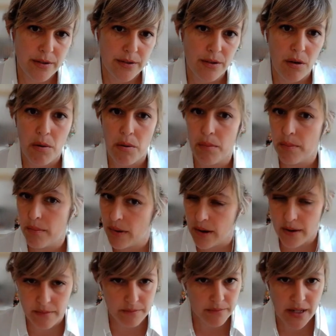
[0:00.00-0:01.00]
So
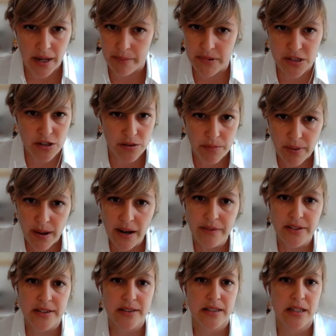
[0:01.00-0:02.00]
I mentioned
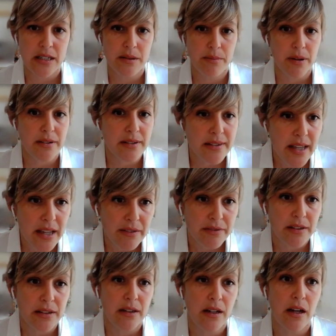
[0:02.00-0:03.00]
privacy, but
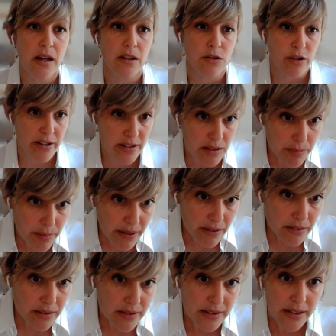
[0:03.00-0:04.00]
safety and
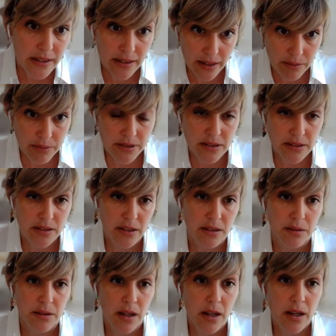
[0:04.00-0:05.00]
transparency, like we
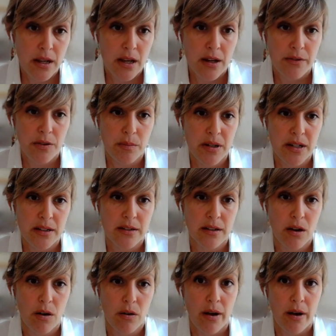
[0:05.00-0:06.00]
discussed a few minutes
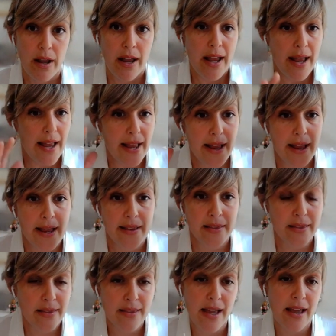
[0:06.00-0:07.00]
ago.
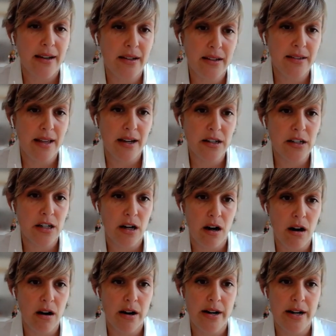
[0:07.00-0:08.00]
And that is actually
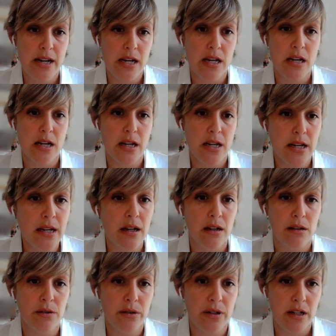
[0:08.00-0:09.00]
already
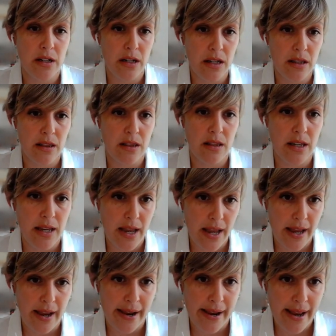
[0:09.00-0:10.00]
included in the
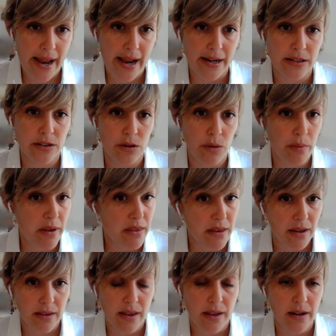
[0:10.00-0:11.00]
AI Act. So we
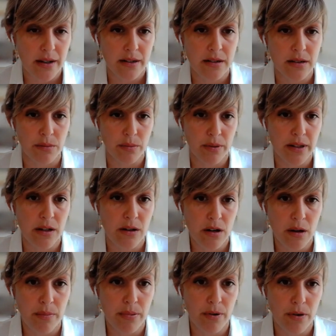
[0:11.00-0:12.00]
think that it's a really
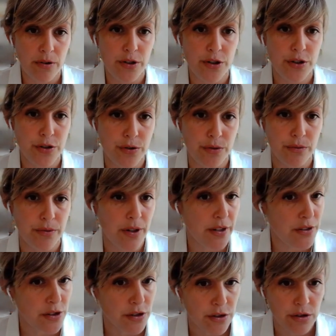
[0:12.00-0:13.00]
good approach to
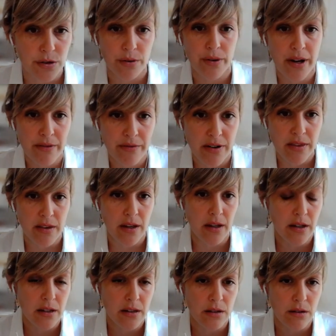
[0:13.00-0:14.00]
not just throw
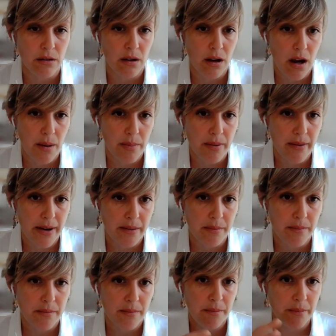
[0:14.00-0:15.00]
everything into the copyright
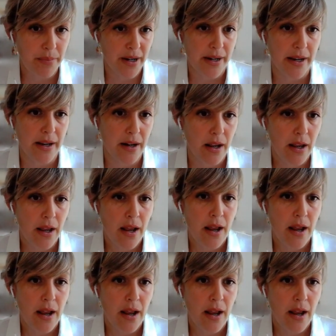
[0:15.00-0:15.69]
bucket.